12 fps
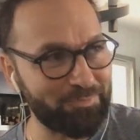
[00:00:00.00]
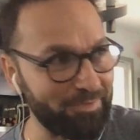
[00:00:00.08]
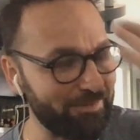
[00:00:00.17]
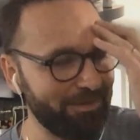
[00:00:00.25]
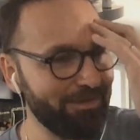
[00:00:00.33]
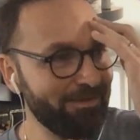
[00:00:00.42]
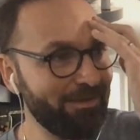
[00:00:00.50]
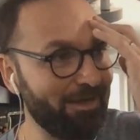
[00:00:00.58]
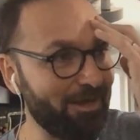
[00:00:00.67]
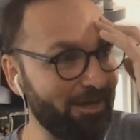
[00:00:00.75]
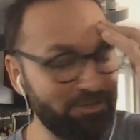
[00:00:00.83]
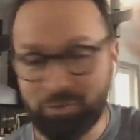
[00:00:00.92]
but
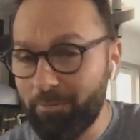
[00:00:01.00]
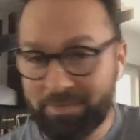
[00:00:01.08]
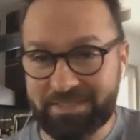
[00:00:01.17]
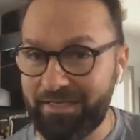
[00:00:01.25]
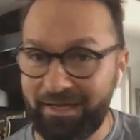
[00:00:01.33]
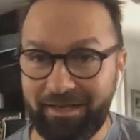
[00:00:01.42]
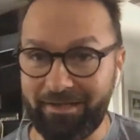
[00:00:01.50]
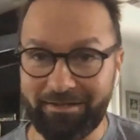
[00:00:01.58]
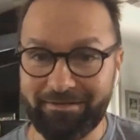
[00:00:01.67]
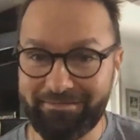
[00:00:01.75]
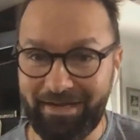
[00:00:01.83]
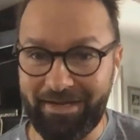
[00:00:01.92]
uh, Trump is an idiot
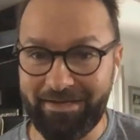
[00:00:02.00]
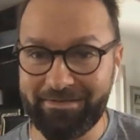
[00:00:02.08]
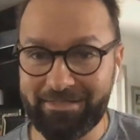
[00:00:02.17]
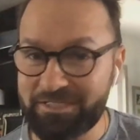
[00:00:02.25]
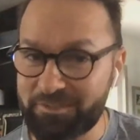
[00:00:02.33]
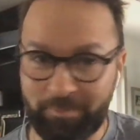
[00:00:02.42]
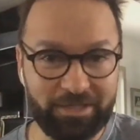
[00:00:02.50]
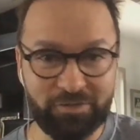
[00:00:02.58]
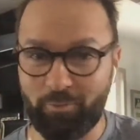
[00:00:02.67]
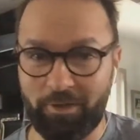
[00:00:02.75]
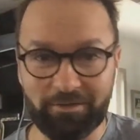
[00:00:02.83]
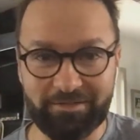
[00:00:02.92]
and he speaks
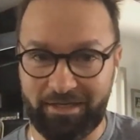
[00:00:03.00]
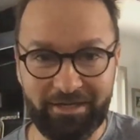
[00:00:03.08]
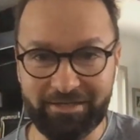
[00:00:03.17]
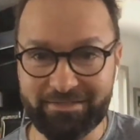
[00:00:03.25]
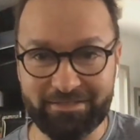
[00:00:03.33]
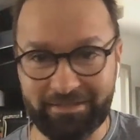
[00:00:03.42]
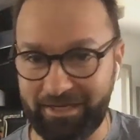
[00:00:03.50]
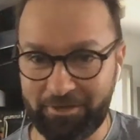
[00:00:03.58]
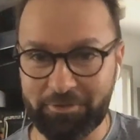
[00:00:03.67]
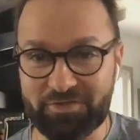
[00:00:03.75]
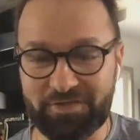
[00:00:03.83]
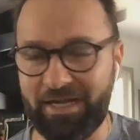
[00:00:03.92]
well to idiots and they
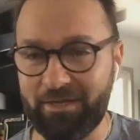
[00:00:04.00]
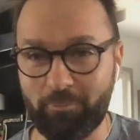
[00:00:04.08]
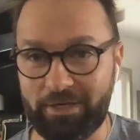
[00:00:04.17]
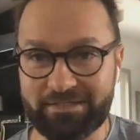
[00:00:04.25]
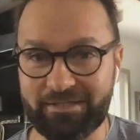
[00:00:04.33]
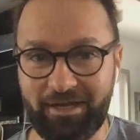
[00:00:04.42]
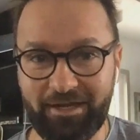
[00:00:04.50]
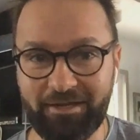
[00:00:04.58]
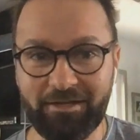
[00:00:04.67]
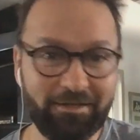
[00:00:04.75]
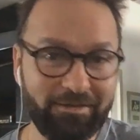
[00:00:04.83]
understand what he's saying.